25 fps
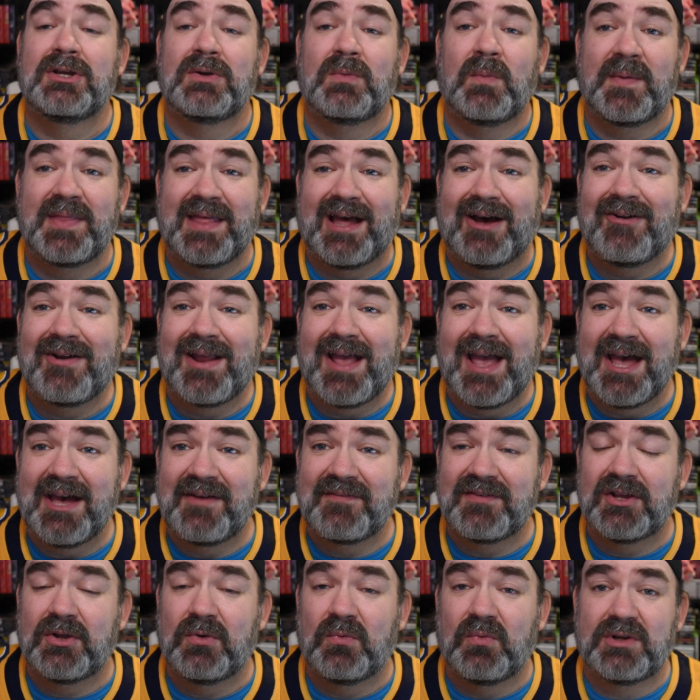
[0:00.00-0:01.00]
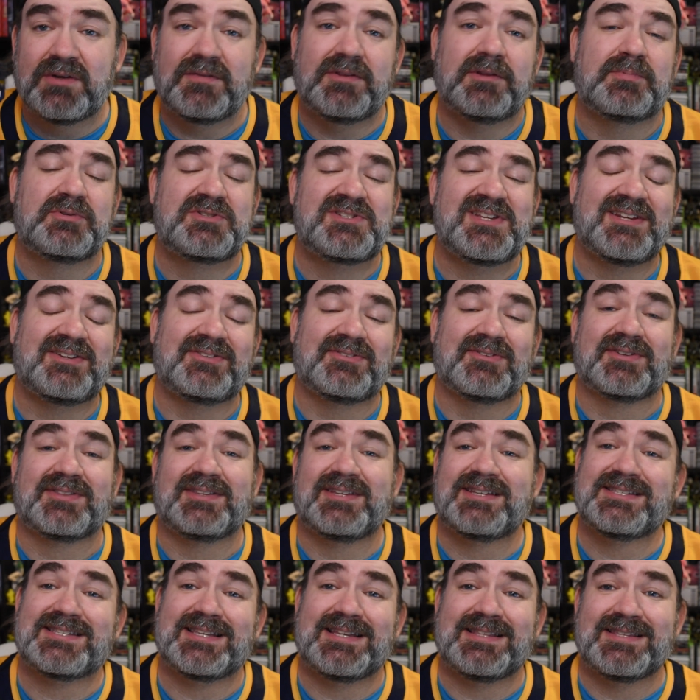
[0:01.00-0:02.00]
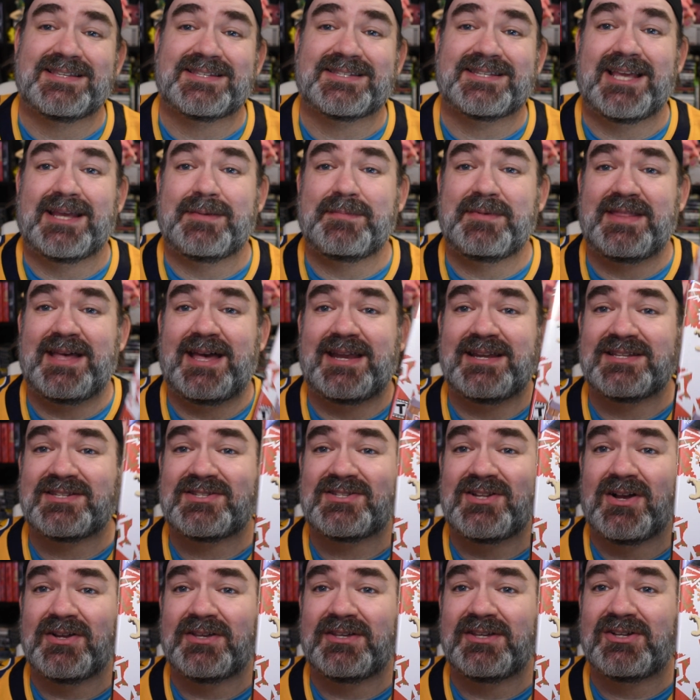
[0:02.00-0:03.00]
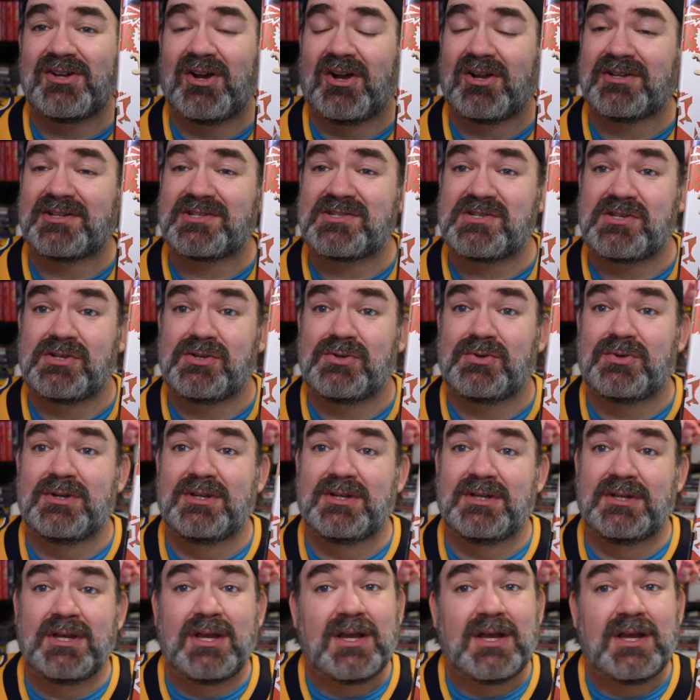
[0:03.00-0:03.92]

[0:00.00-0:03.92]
without having one of the particular things in this game, and that is Donkey Konga 2,